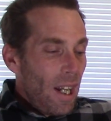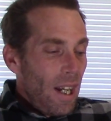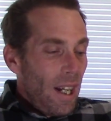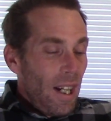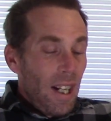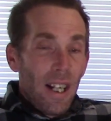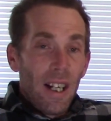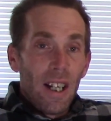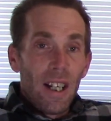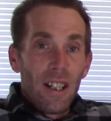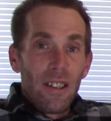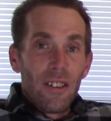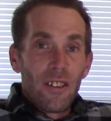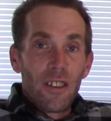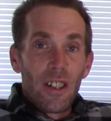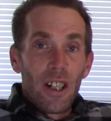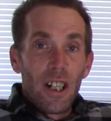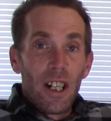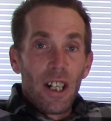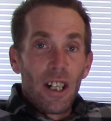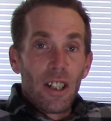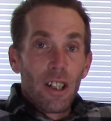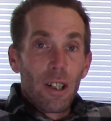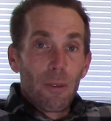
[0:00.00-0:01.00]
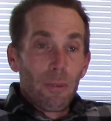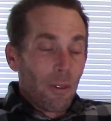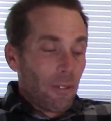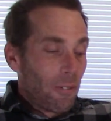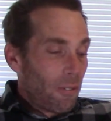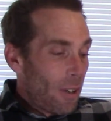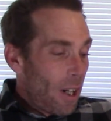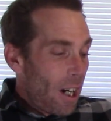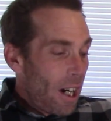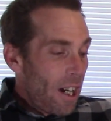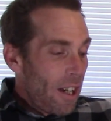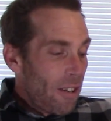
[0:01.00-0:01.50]
And number
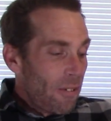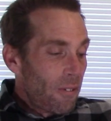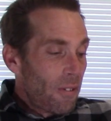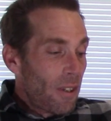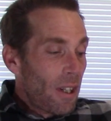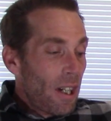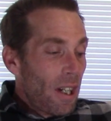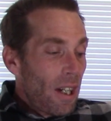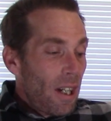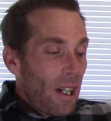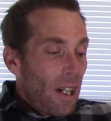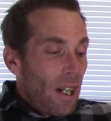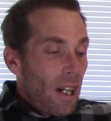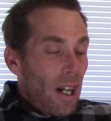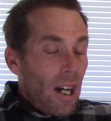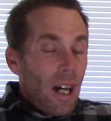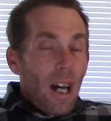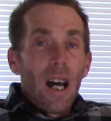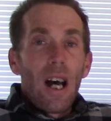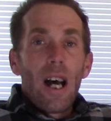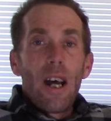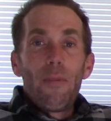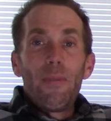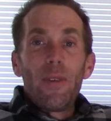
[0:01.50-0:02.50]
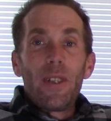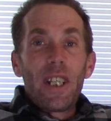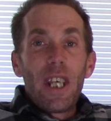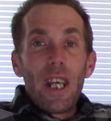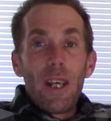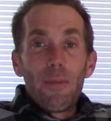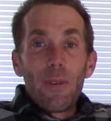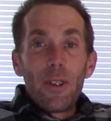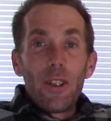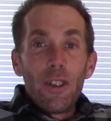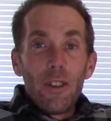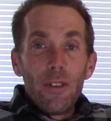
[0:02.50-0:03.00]
5, I
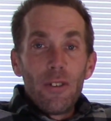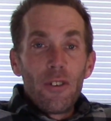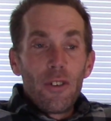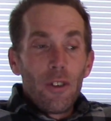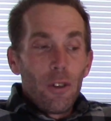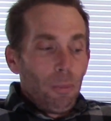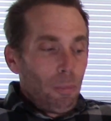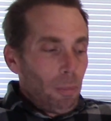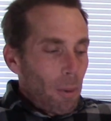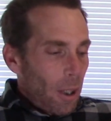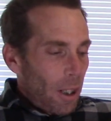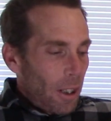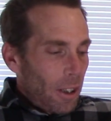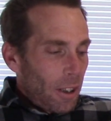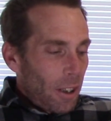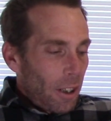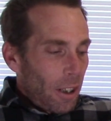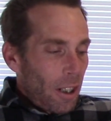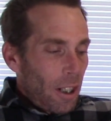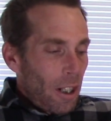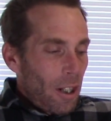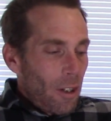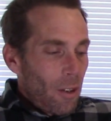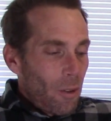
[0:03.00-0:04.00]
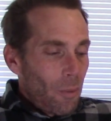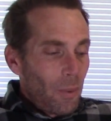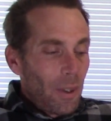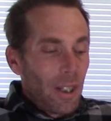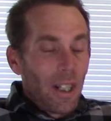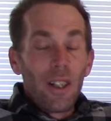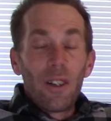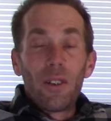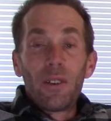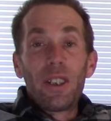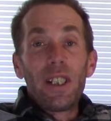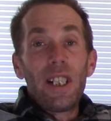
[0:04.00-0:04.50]
became a YouTube partner when
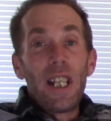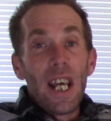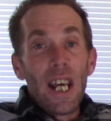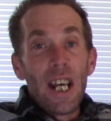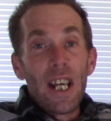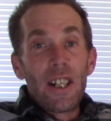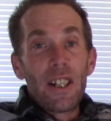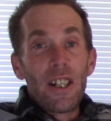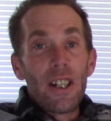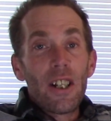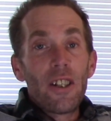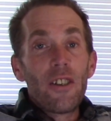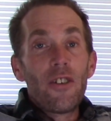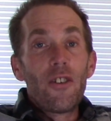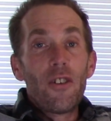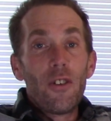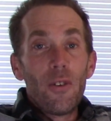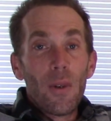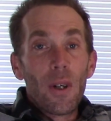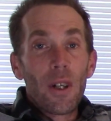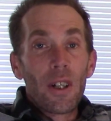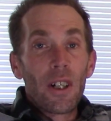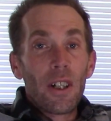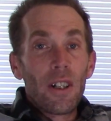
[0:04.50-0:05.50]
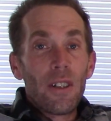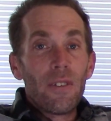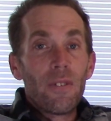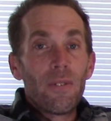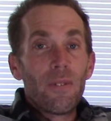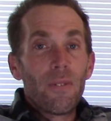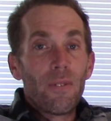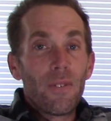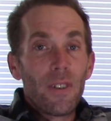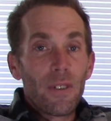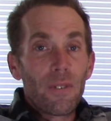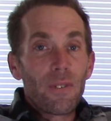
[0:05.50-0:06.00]
I only had
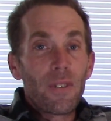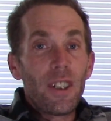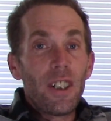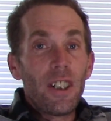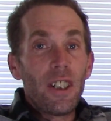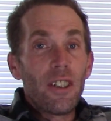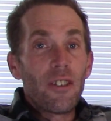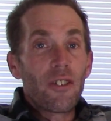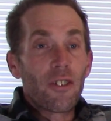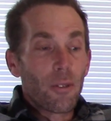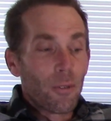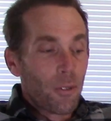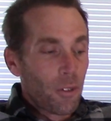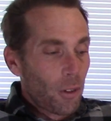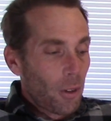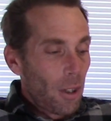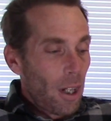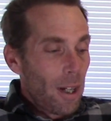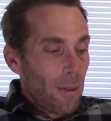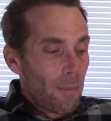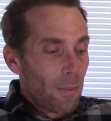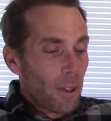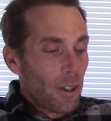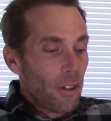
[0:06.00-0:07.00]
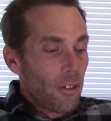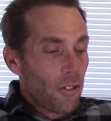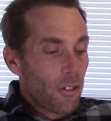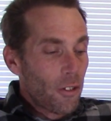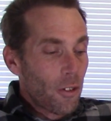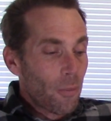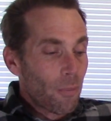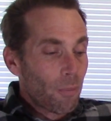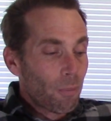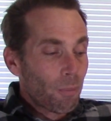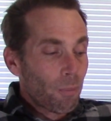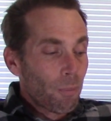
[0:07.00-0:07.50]
250
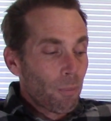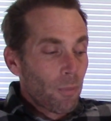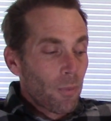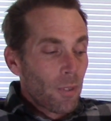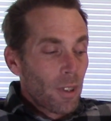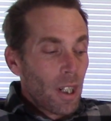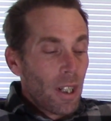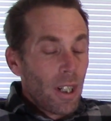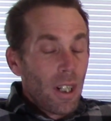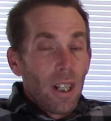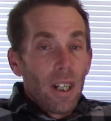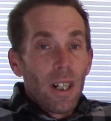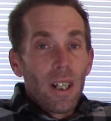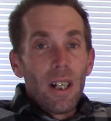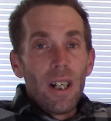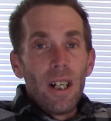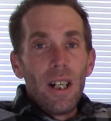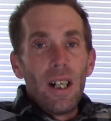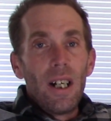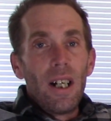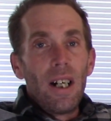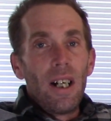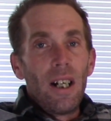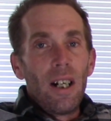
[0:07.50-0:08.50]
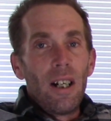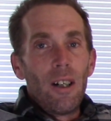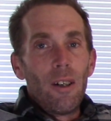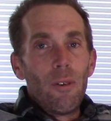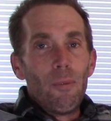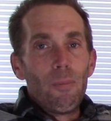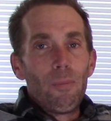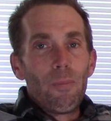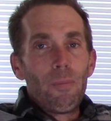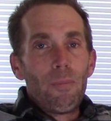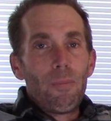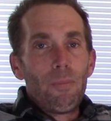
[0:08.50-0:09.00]
subscribers.
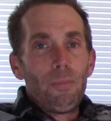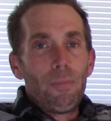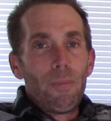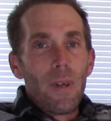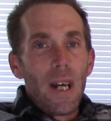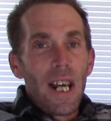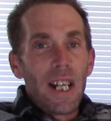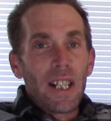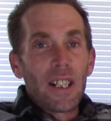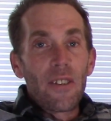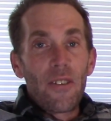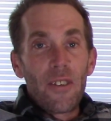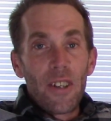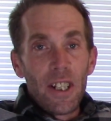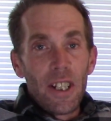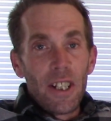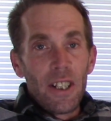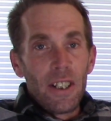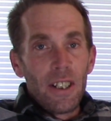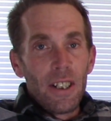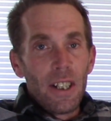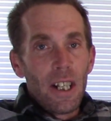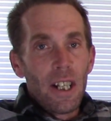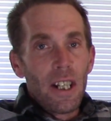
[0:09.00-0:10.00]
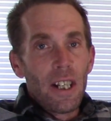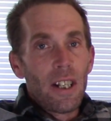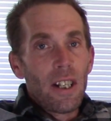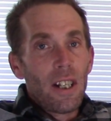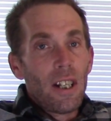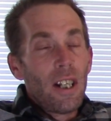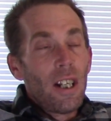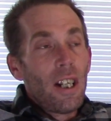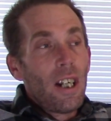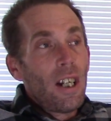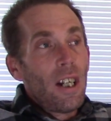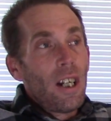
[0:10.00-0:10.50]
Back then,
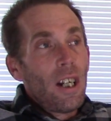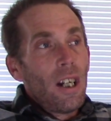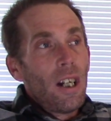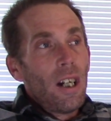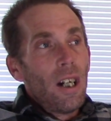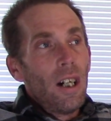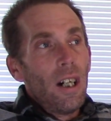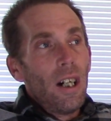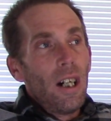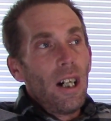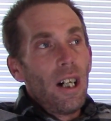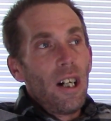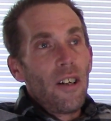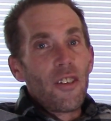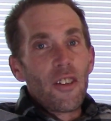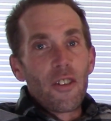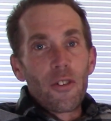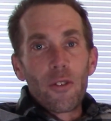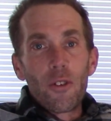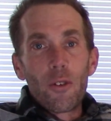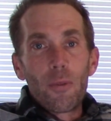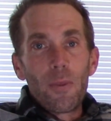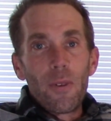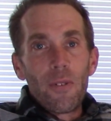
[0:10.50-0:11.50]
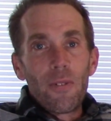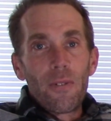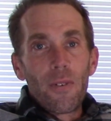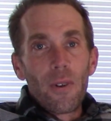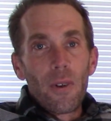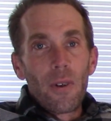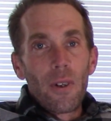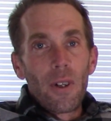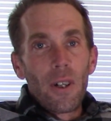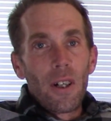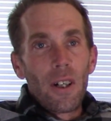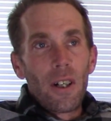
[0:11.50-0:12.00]
this was
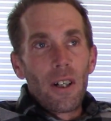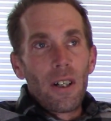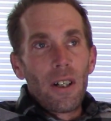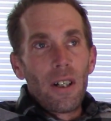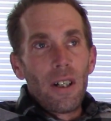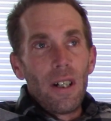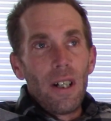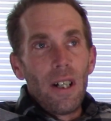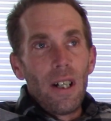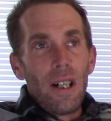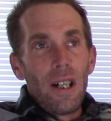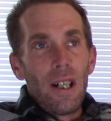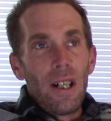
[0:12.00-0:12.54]
before,